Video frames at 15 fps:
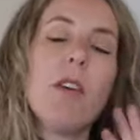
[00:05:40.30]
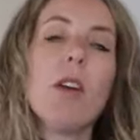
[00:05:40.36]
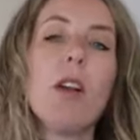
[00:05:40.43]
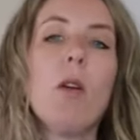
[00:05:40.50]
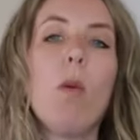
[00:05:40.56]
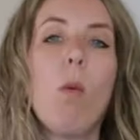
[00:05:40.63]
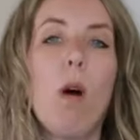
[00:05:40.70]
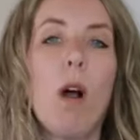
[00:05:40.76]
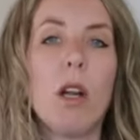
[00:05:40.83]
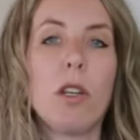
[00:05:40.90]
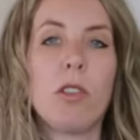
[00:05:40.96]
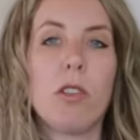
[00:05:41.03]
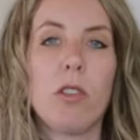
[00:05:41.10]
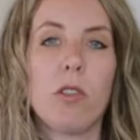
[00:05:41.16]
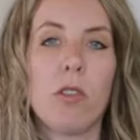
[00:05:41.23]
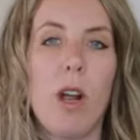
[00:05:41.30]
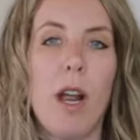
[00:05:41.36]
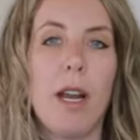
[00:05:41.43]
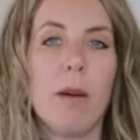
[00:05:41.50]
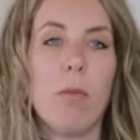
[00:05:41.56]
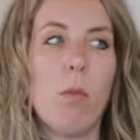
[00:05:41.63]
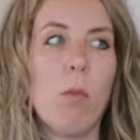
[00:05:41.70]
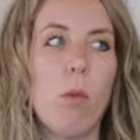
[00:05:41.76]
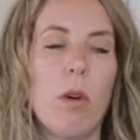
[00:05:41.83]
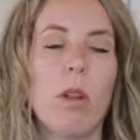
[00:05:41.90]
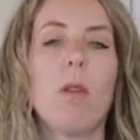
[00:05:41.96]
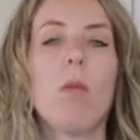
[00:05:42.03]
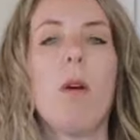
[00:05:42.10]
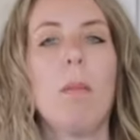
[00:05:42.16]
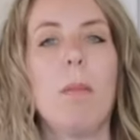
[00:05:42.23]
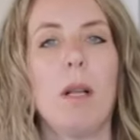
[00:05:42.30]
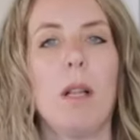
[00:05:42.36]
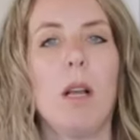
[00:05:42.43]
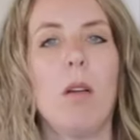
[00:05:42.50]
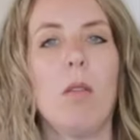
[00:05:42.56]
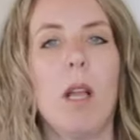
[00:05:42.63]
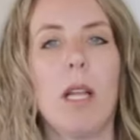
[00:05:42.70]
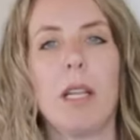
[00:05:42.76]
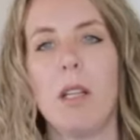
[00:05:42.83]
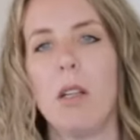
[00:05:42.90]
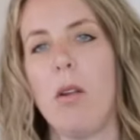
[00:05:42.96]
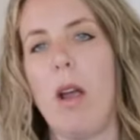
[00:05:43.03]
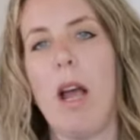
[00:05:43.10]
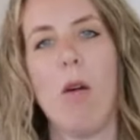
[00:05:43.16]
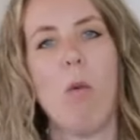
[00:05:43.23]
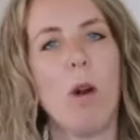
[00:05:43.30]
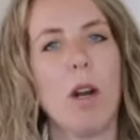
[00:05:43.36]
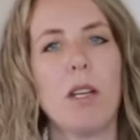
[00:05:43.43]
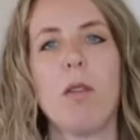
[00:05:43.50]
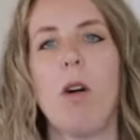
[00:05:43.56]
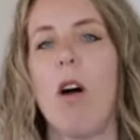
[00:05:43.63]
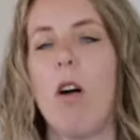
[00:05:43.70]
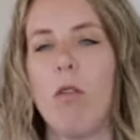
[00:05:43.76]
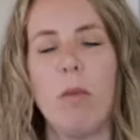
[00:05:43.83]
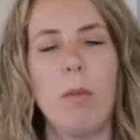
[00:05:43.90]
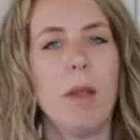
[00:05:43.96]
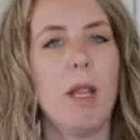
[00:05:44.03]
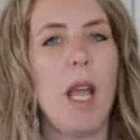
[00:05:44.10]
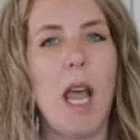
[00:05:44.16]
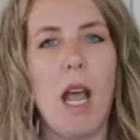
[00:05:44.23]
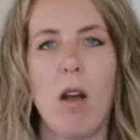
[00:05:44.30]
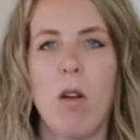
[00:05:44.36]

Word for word: If you're gonna wash and dry more than one pillow, like you wanna do all of them in the